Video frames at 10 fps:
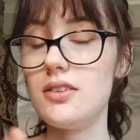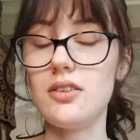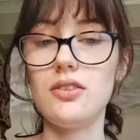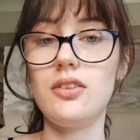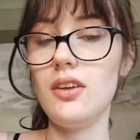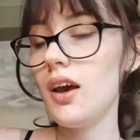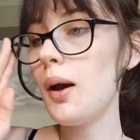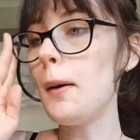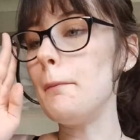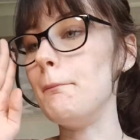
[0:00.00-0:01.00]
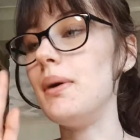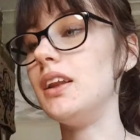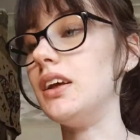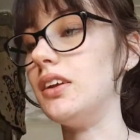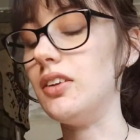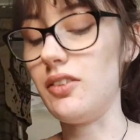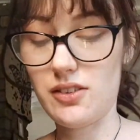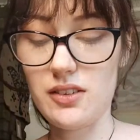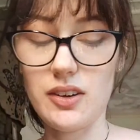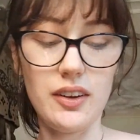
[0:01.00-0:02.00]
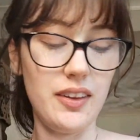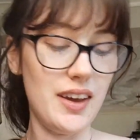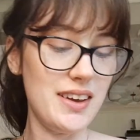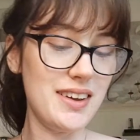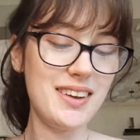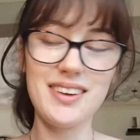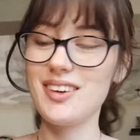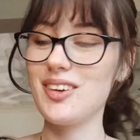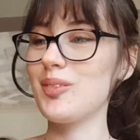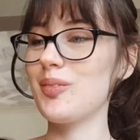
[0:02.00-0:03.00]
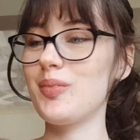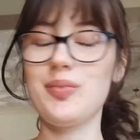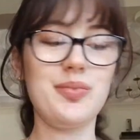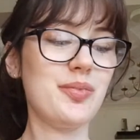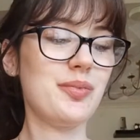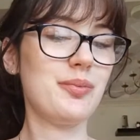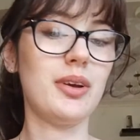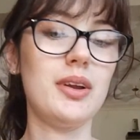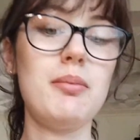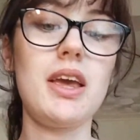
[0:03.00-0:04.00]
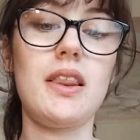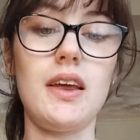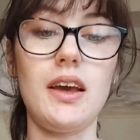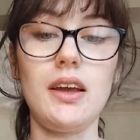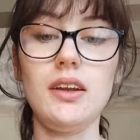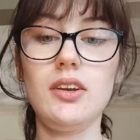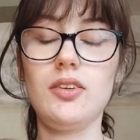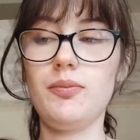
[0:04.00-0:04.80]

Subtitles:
There's billions, I think. I'm gonna make the head.